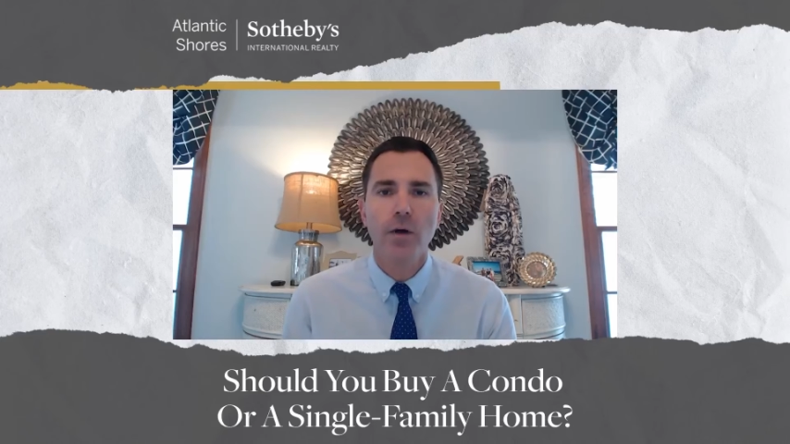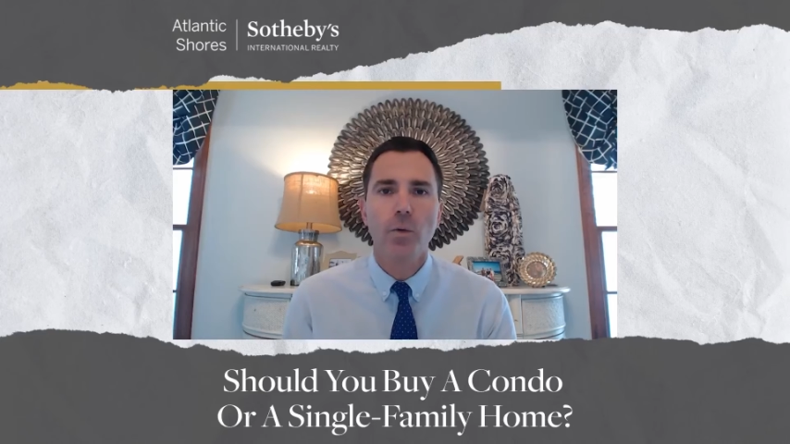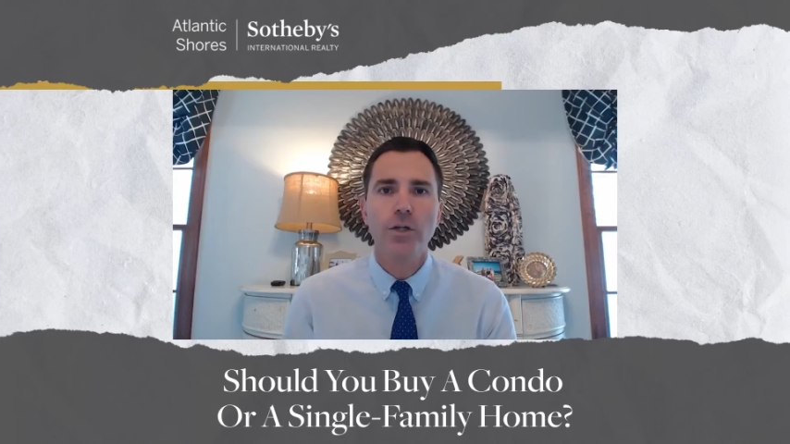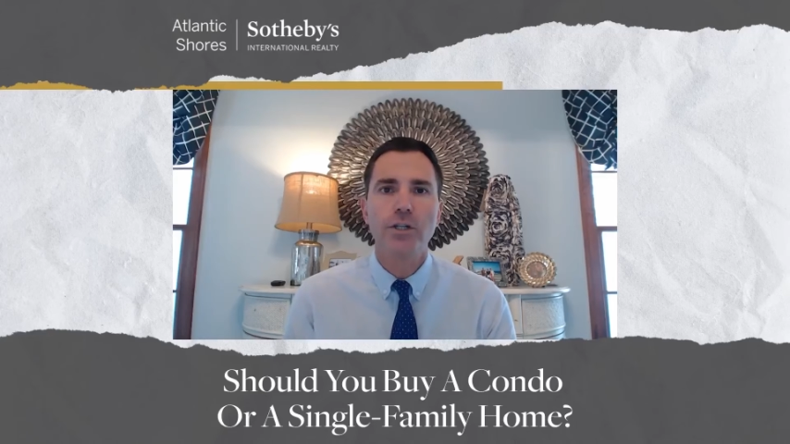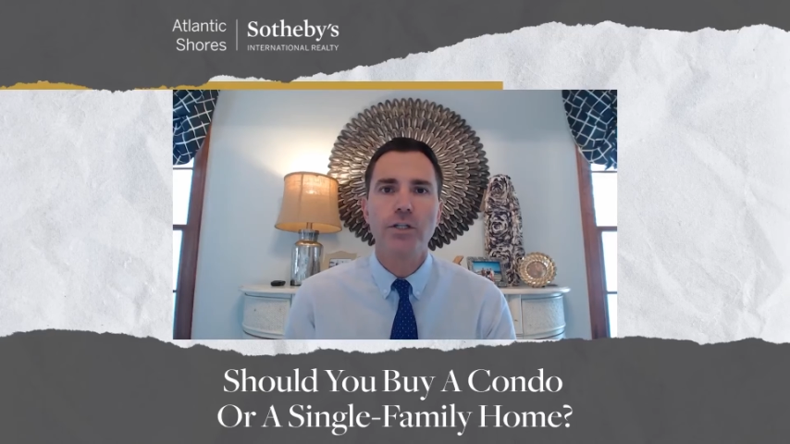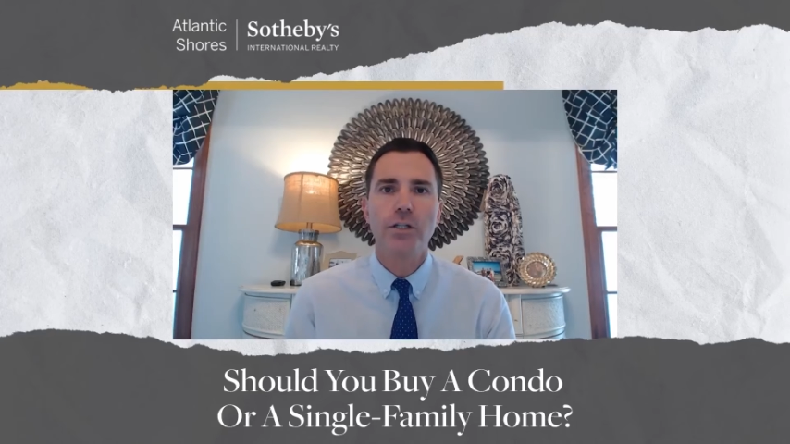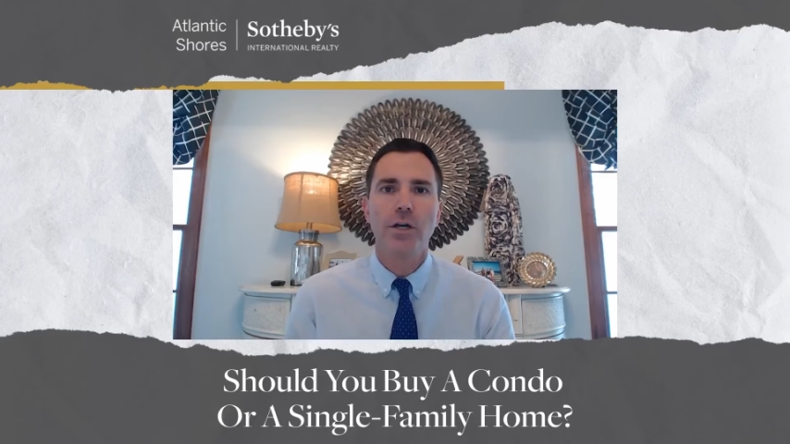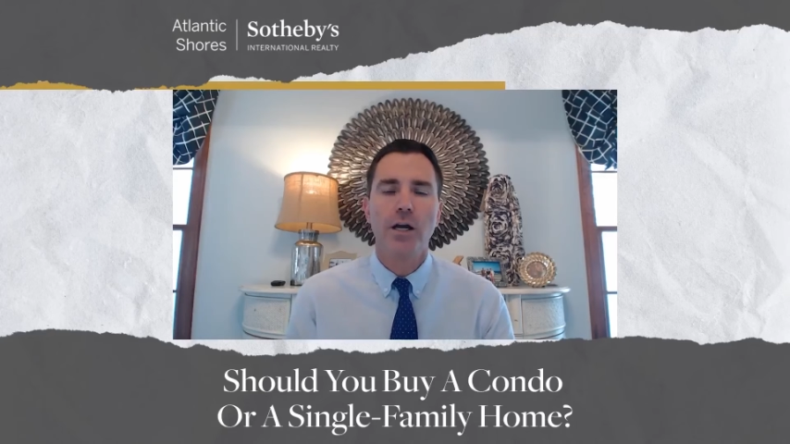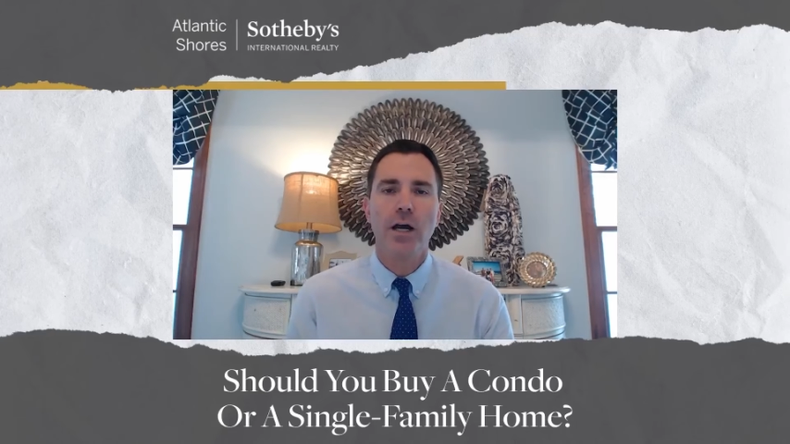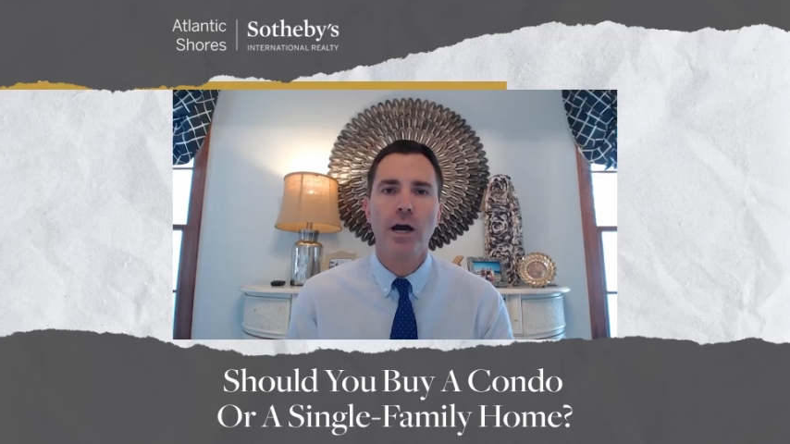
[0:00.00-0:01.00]
which is going
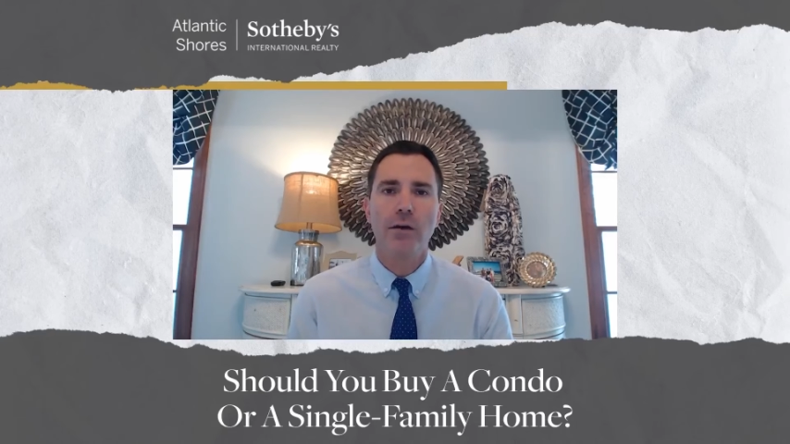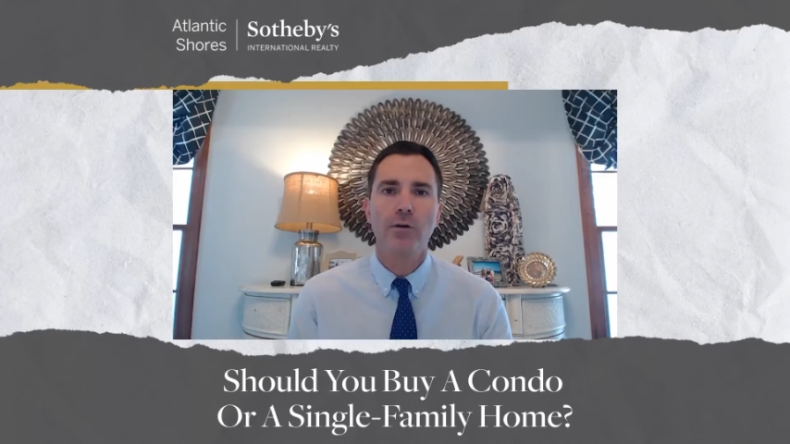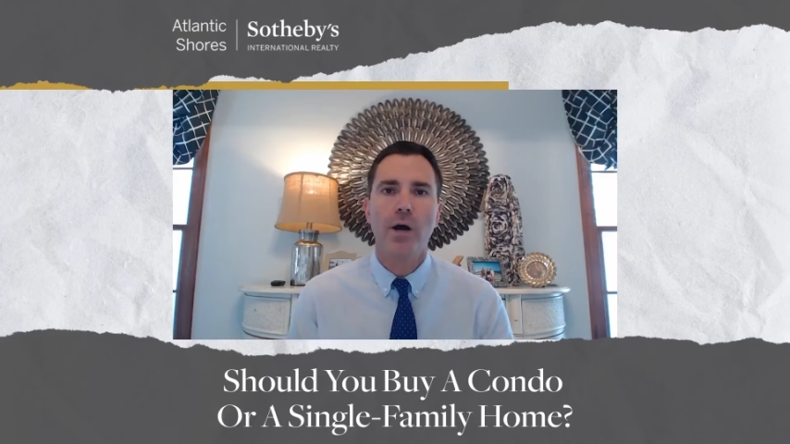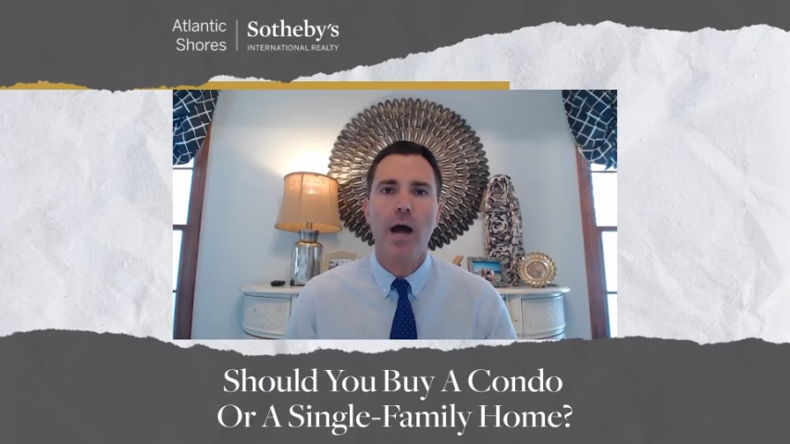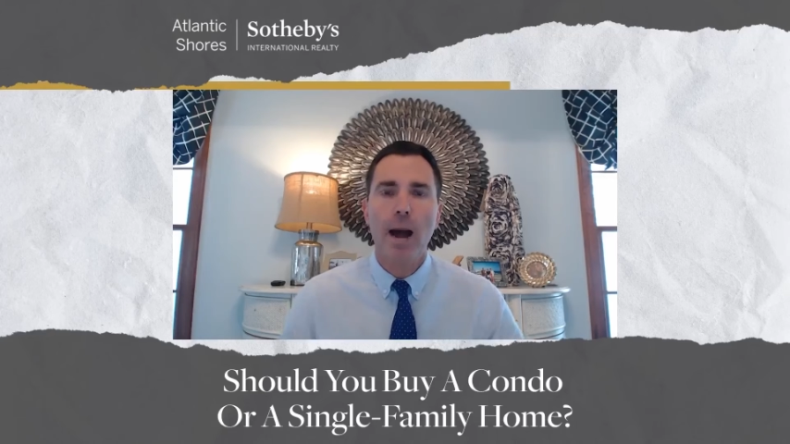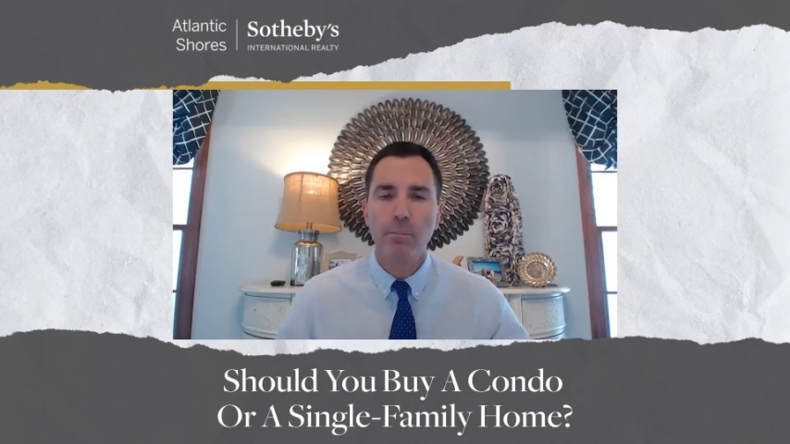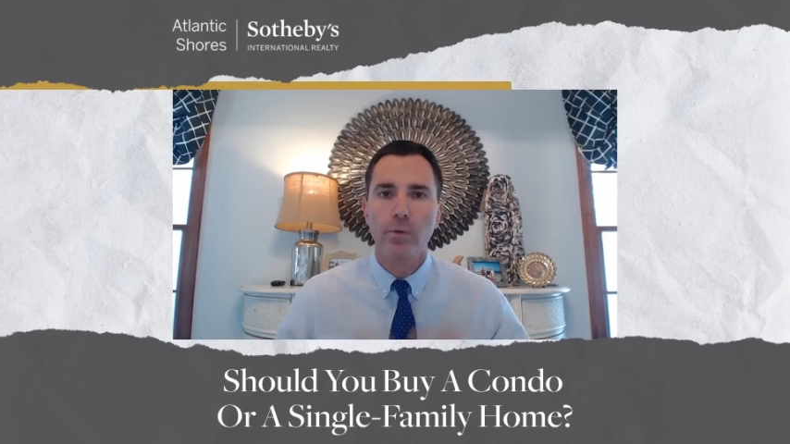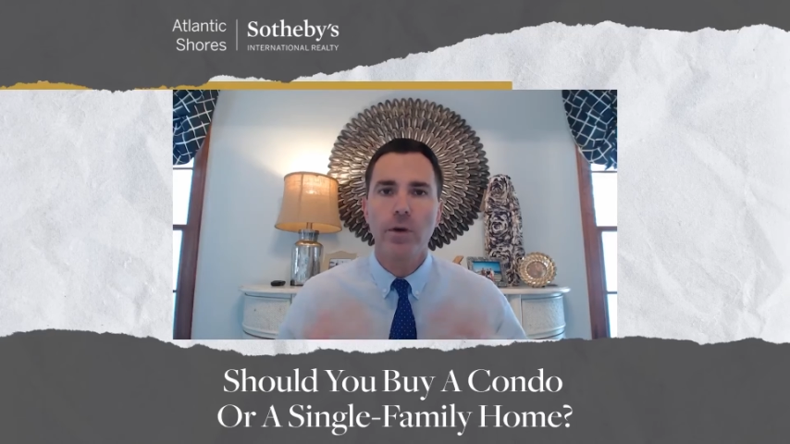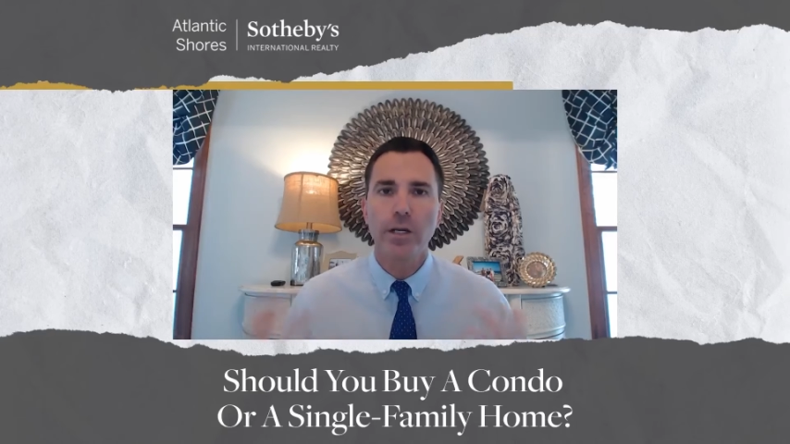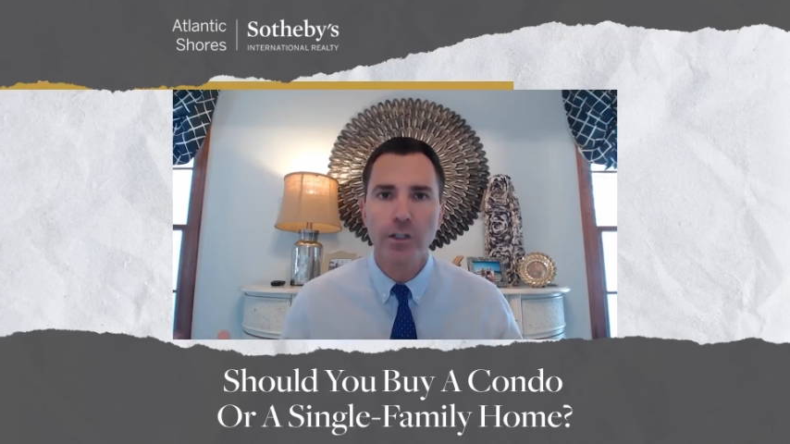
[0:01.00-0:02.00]
to cover
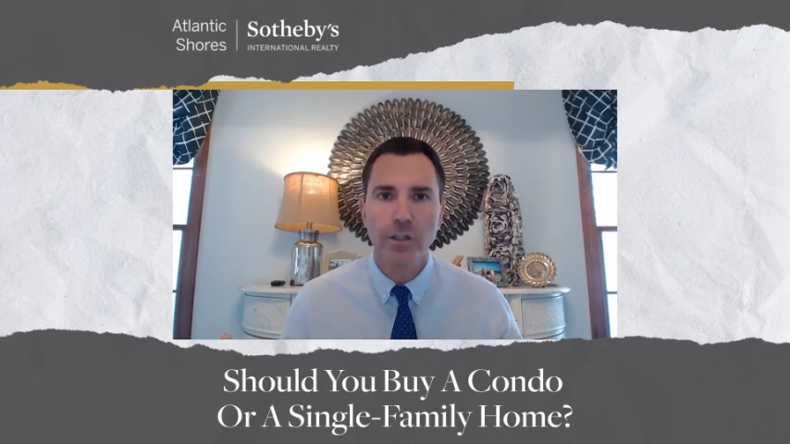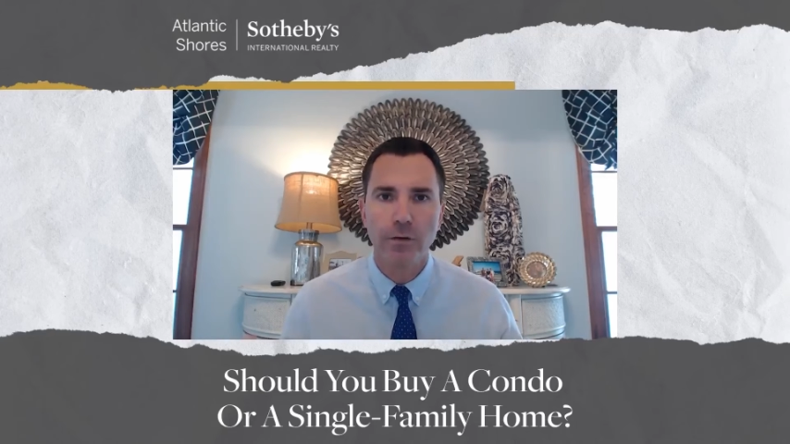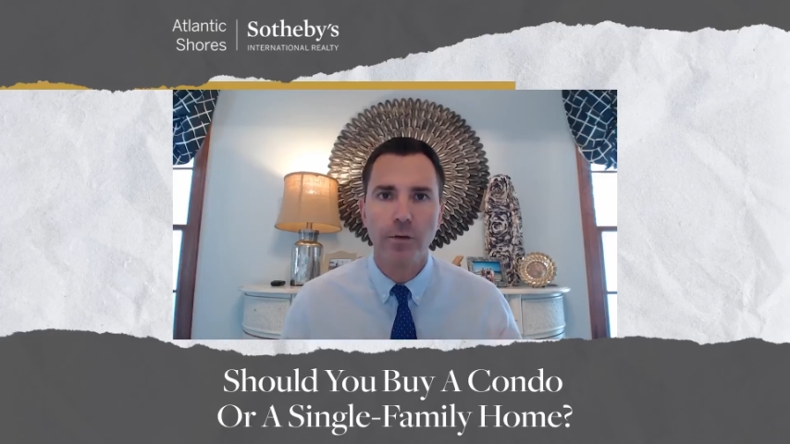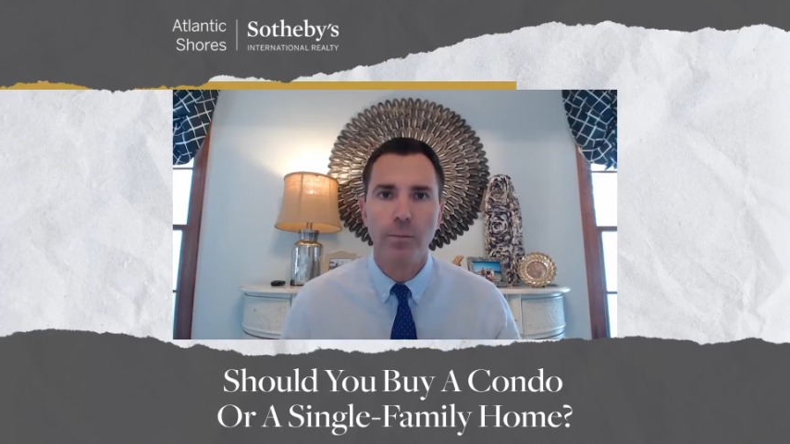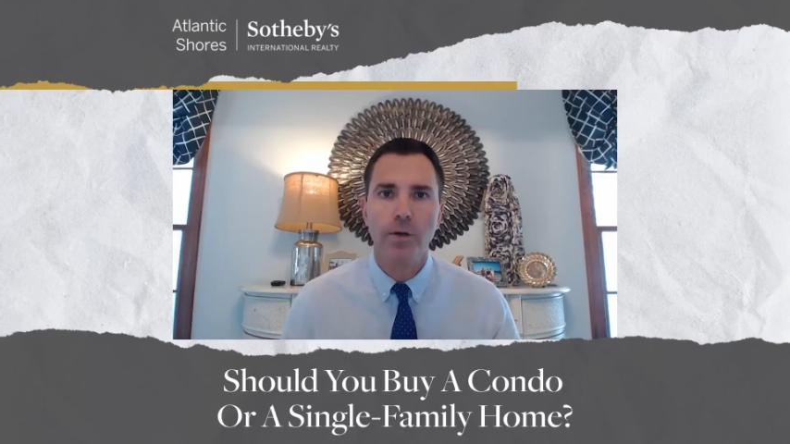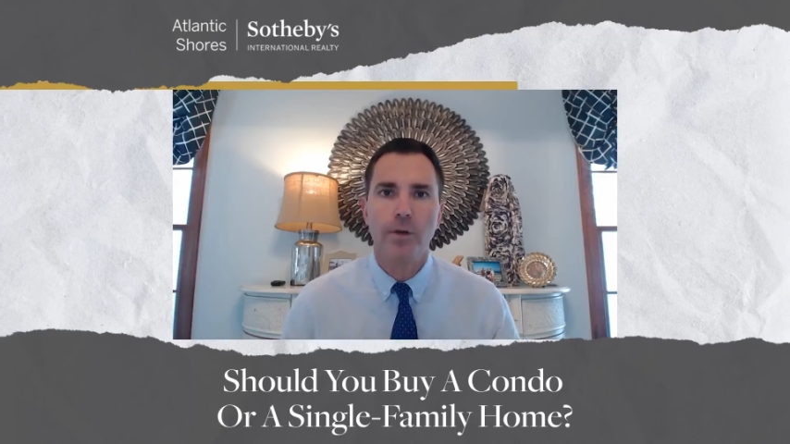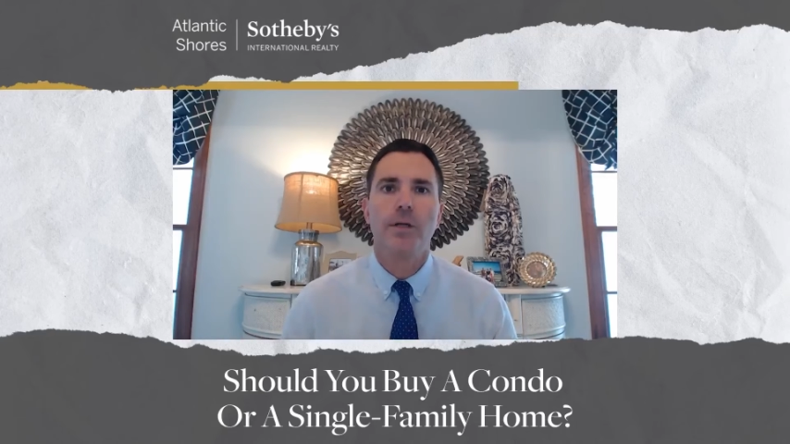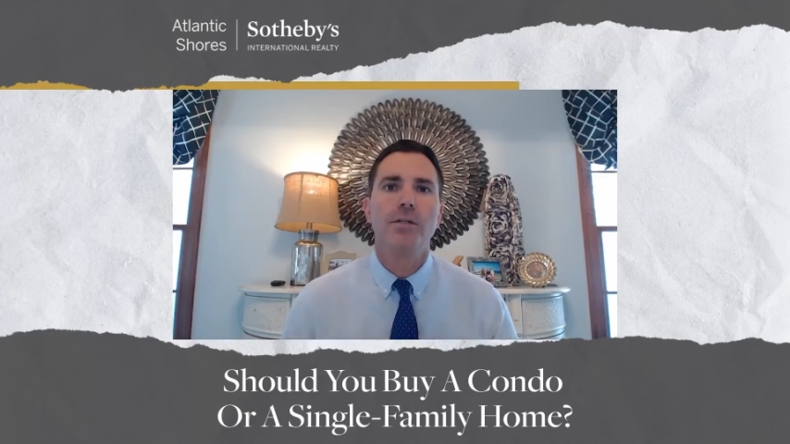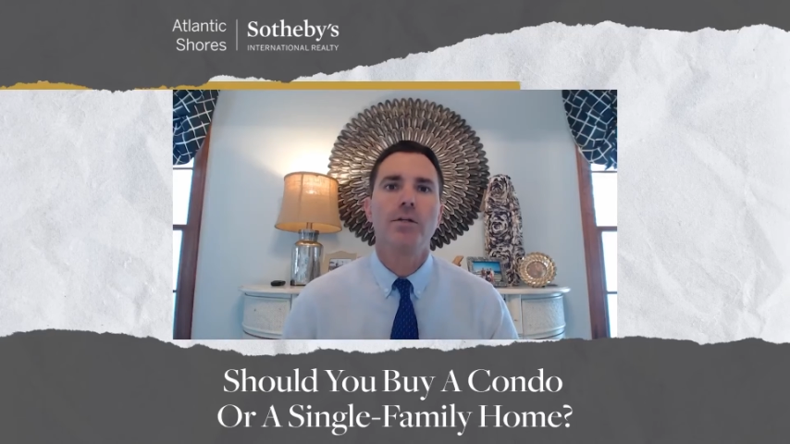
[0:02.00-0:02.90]
operation of the building.